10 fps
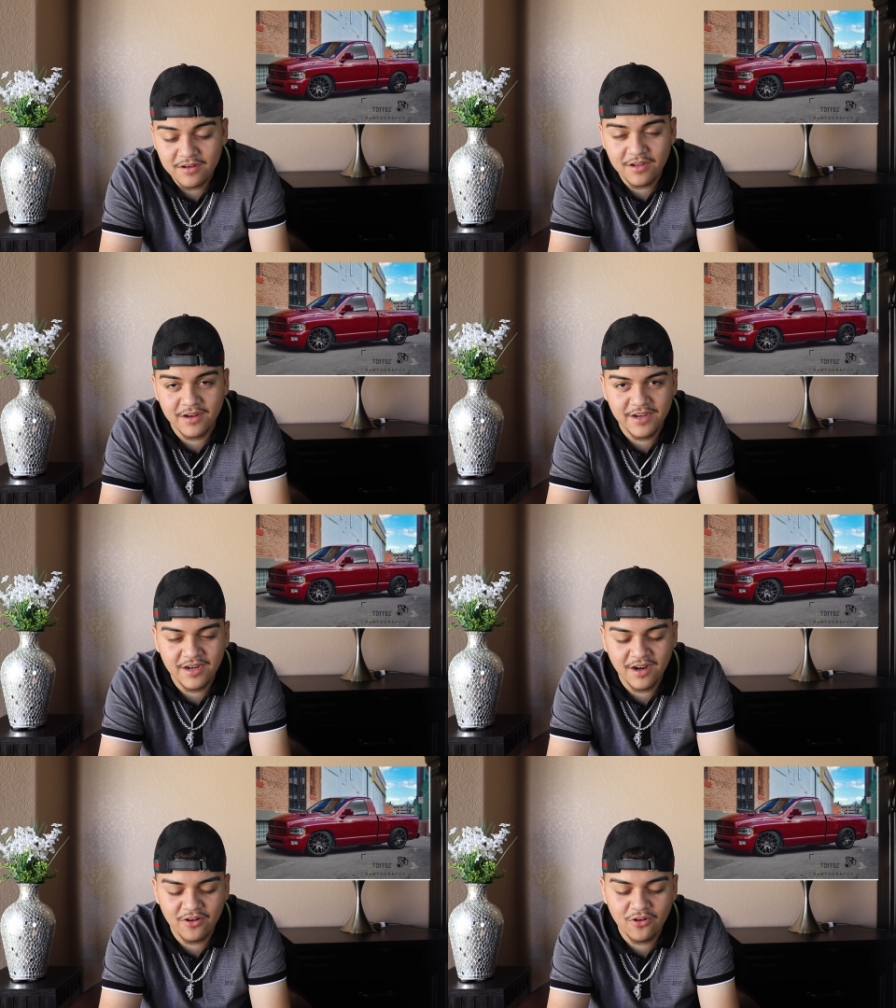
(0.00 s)

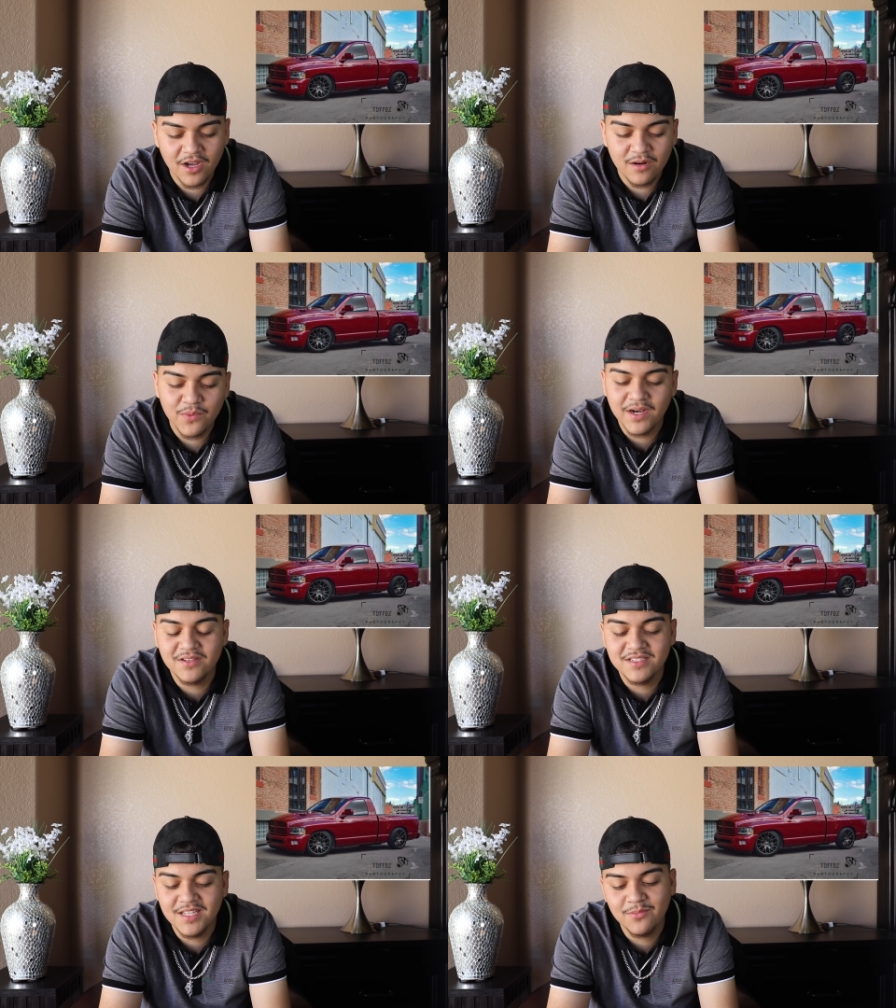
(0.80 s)
Yahir, I don't know how to
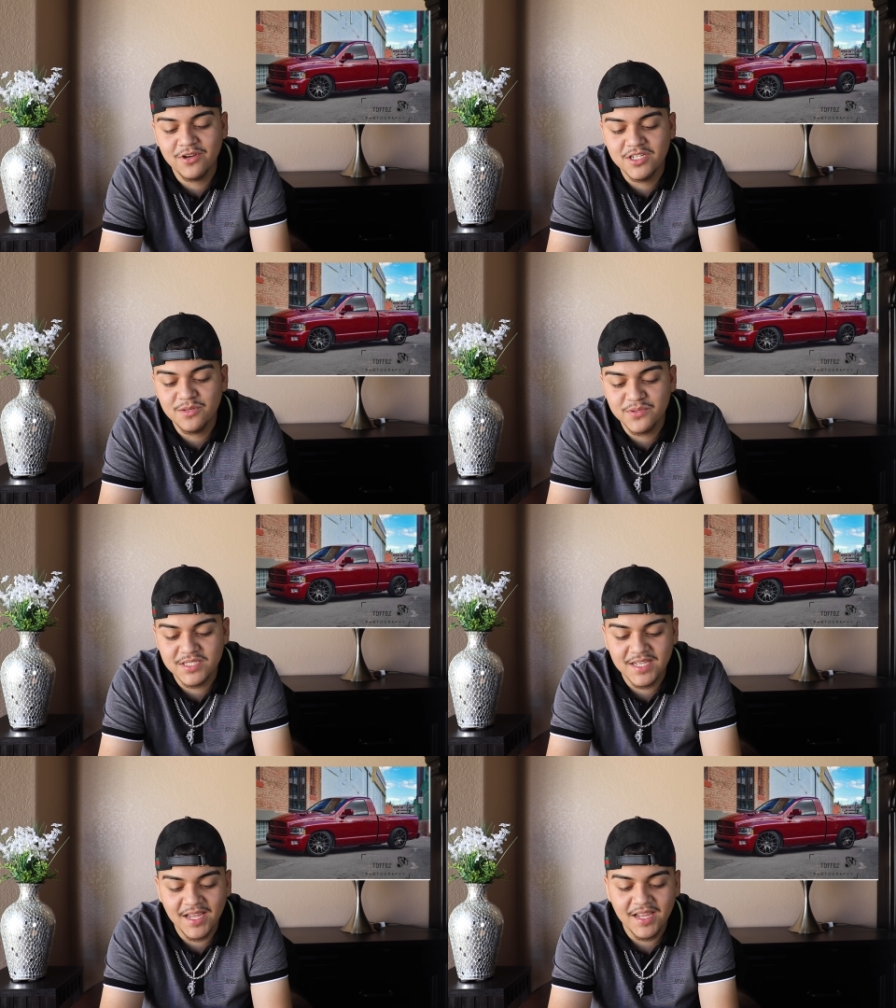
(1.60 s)
pronounce his name
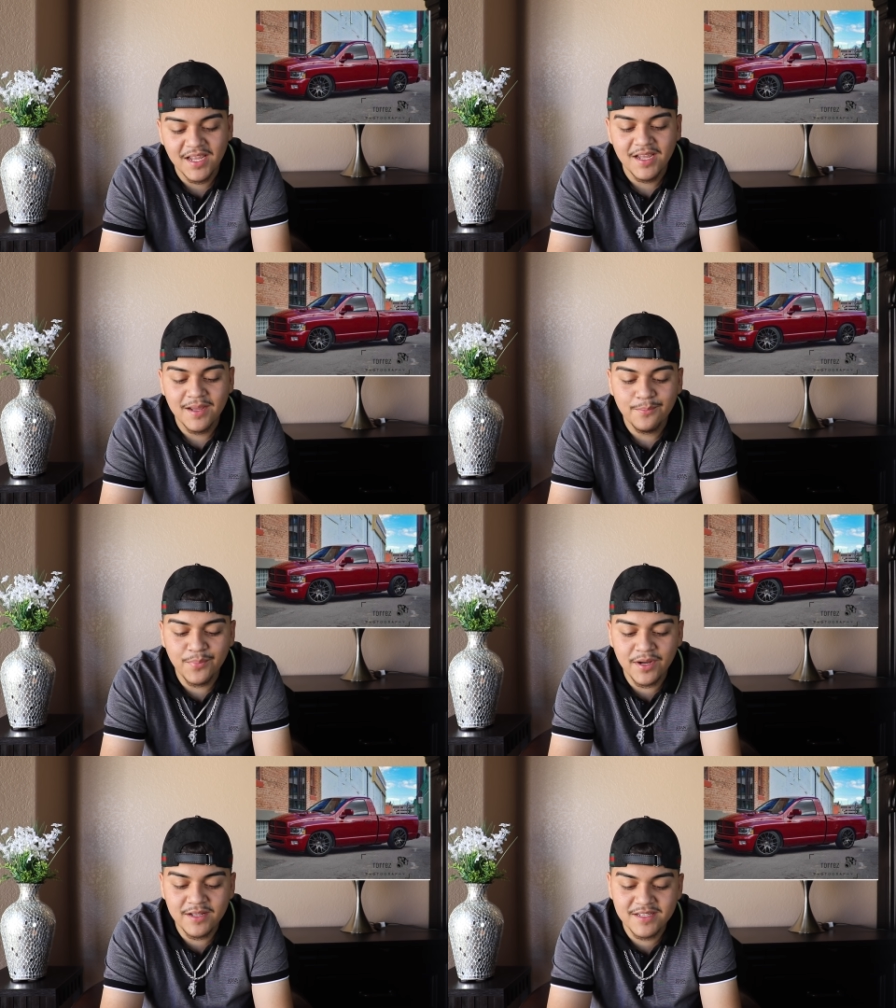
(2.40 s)
100%.
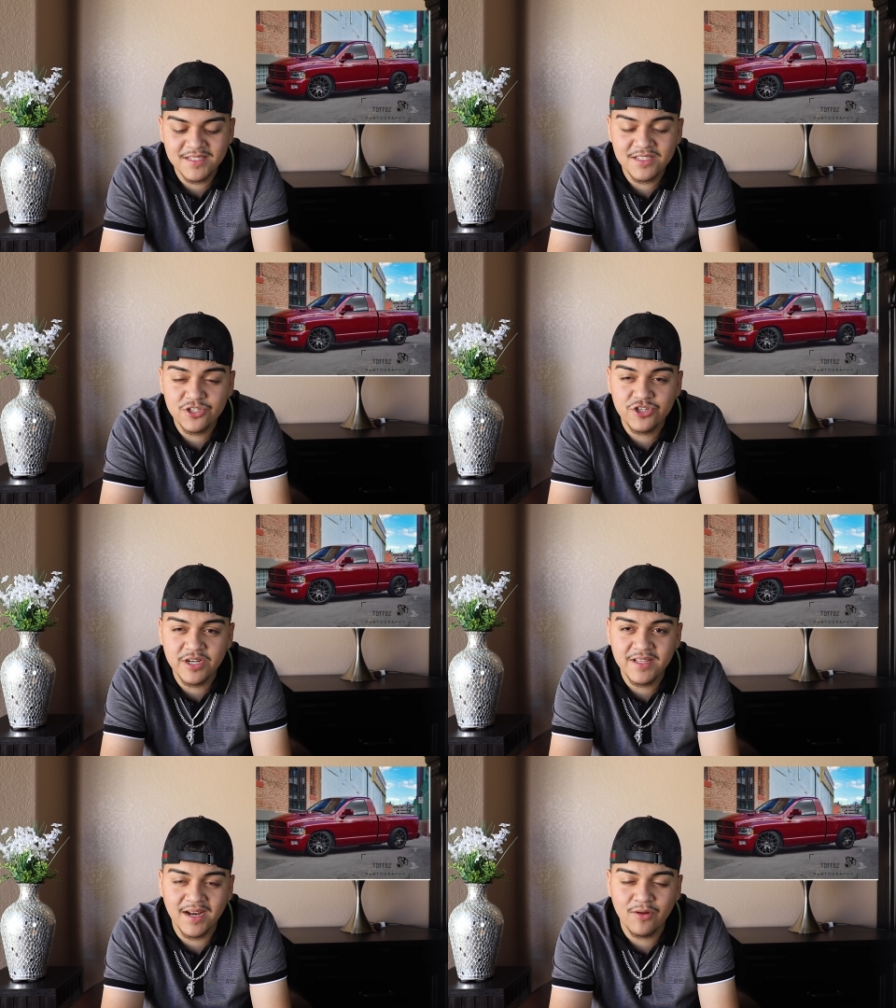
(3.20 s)
But this is a
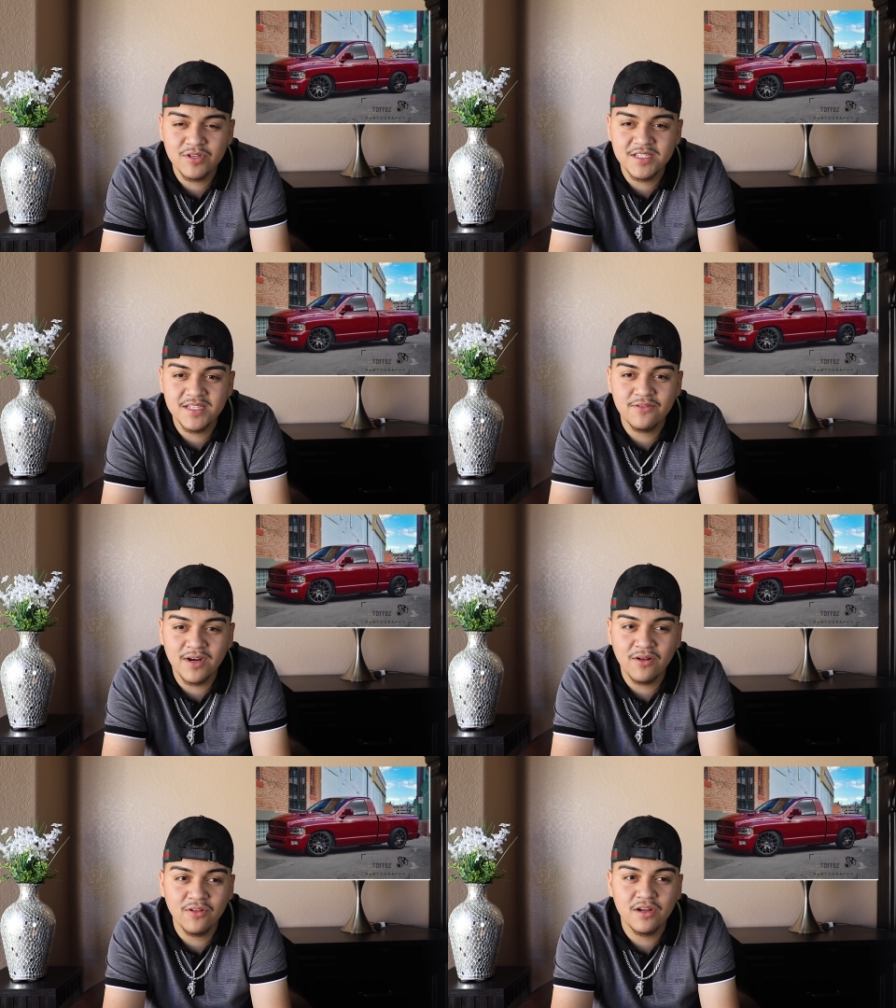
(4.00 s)
truck that I would see
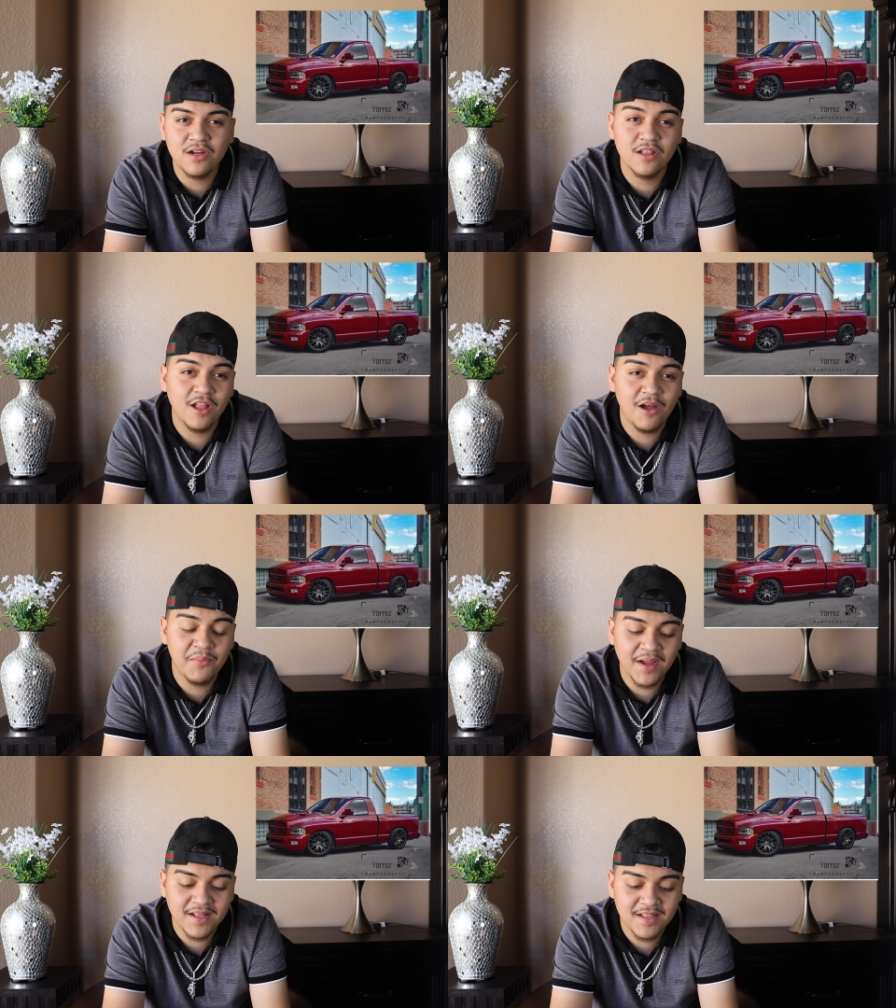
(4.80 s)
around a lot
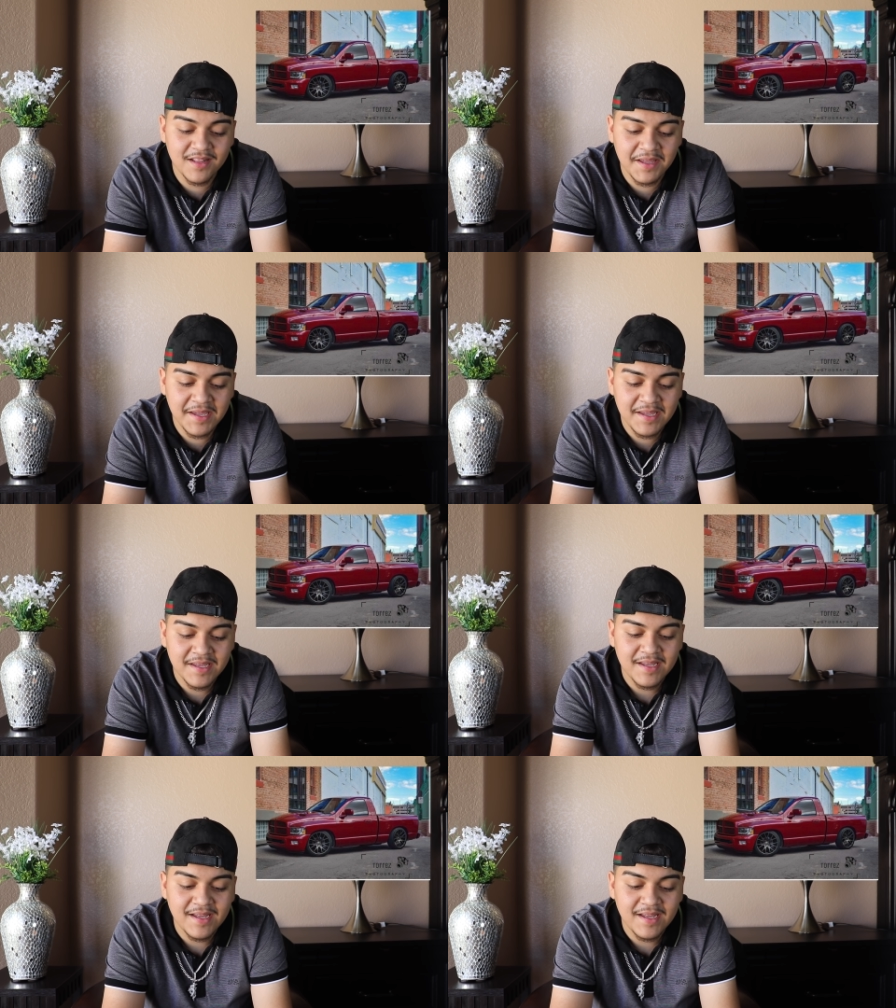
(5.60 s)
back in the day.